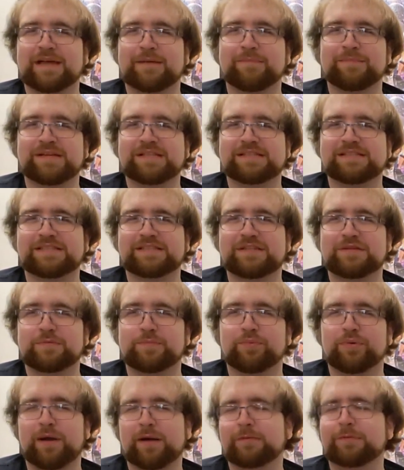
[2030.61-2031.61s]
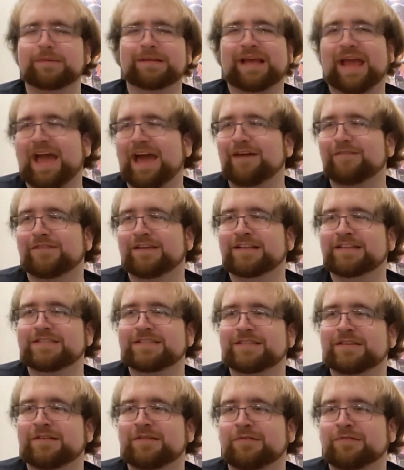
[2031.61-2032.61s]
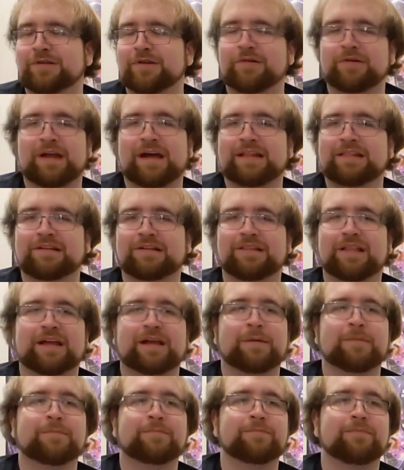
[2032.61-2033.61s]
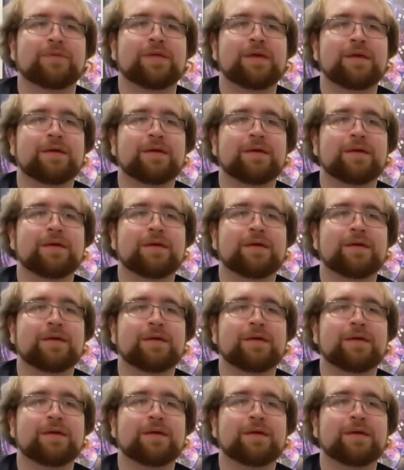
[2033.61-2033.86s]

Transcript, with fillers: that means you probably have it. So don't I look like a